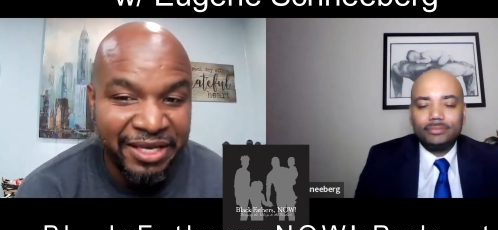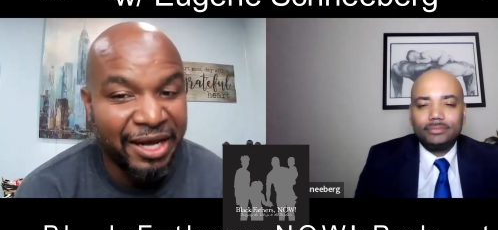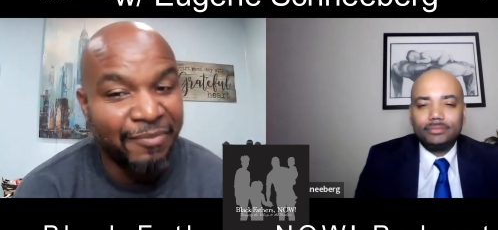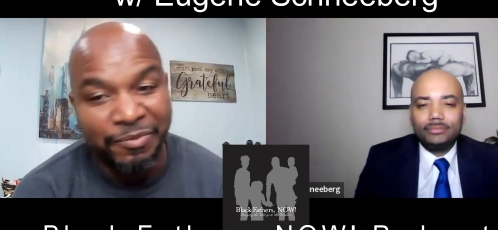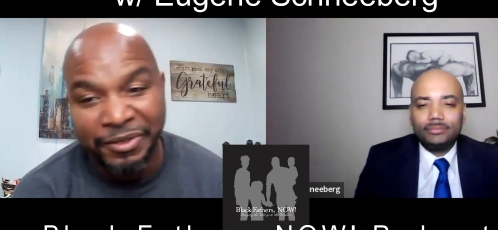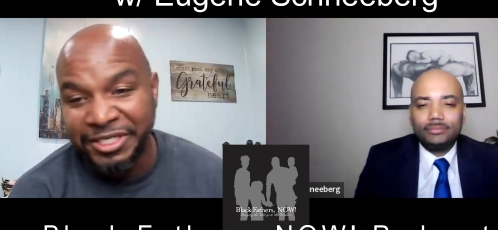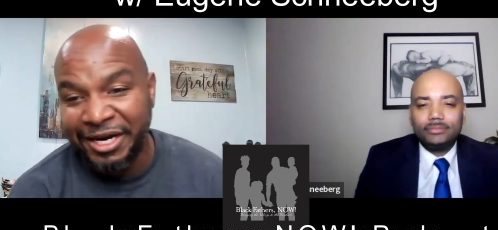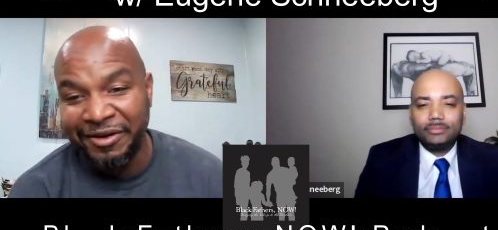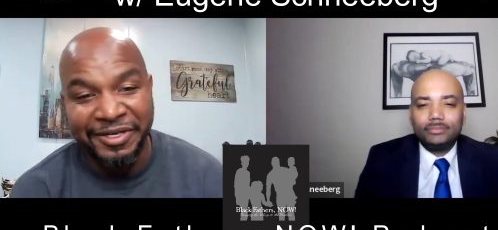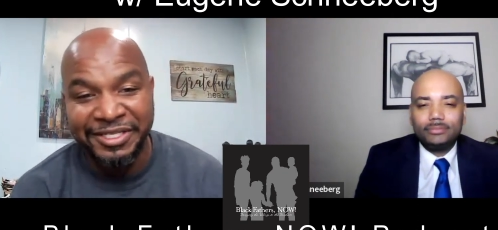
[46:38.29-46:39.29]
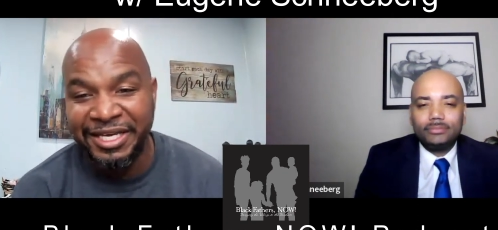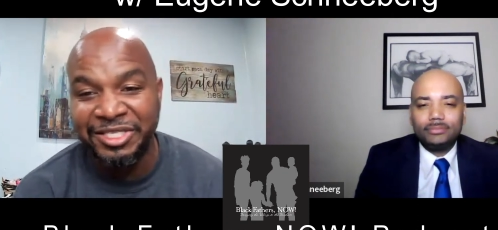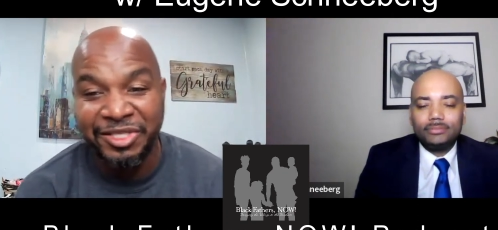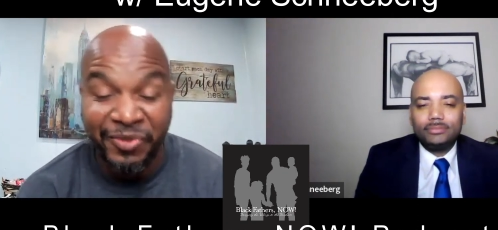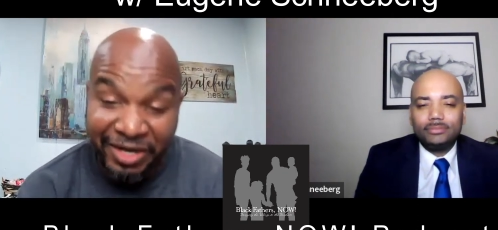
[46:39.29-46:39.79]
Speaker 1: I'm gonna put y'all on a text
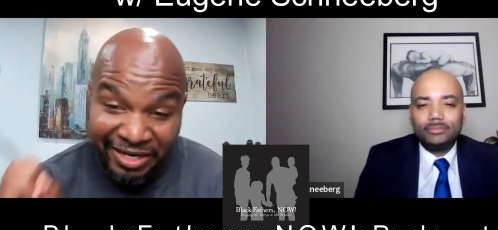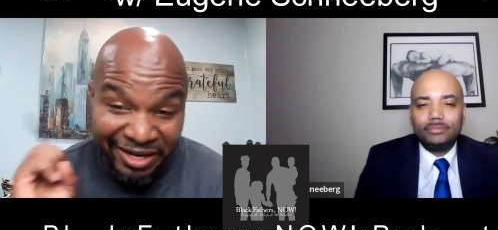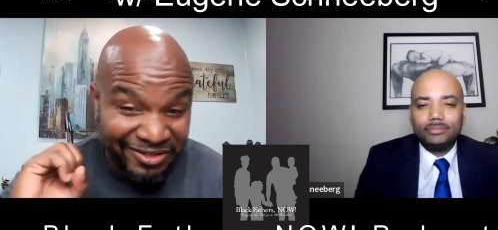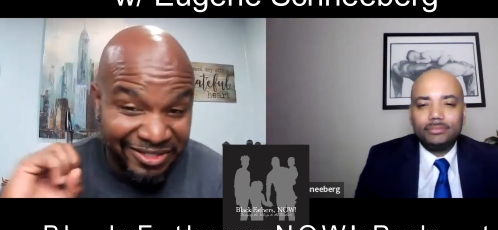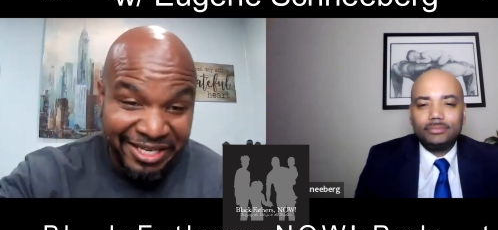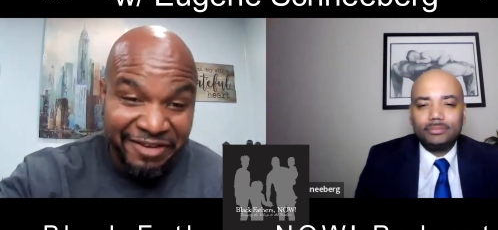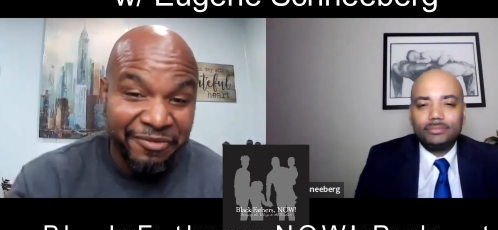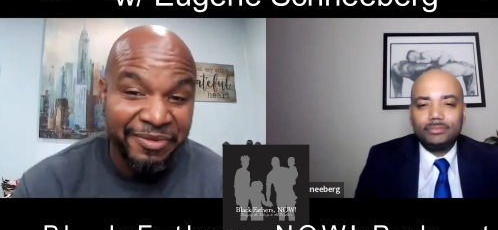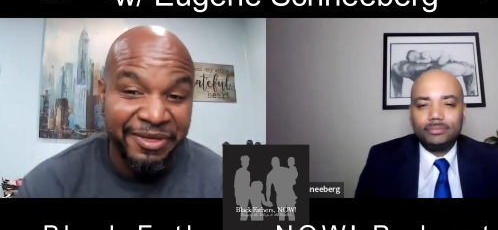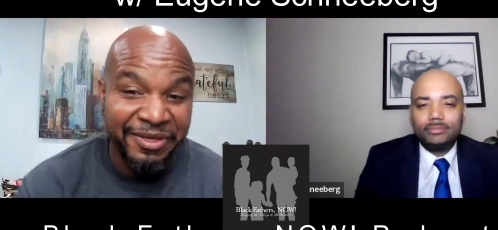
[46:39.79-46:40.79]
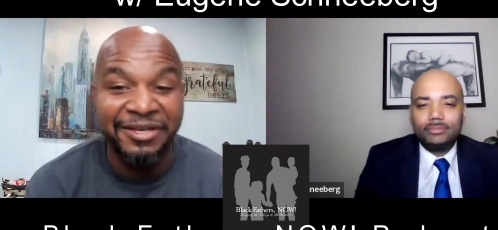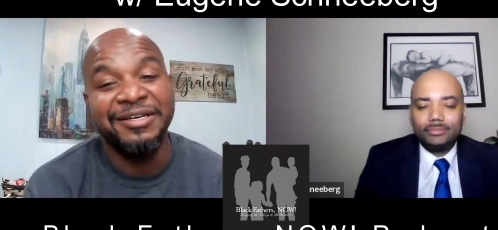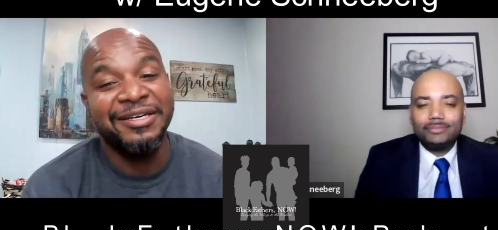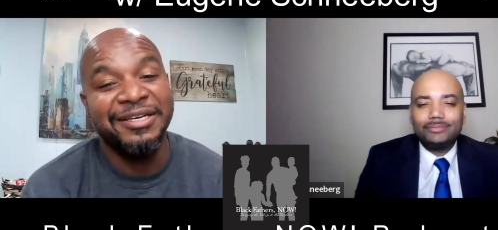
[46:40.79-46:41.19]
thread. Y'all take it from here.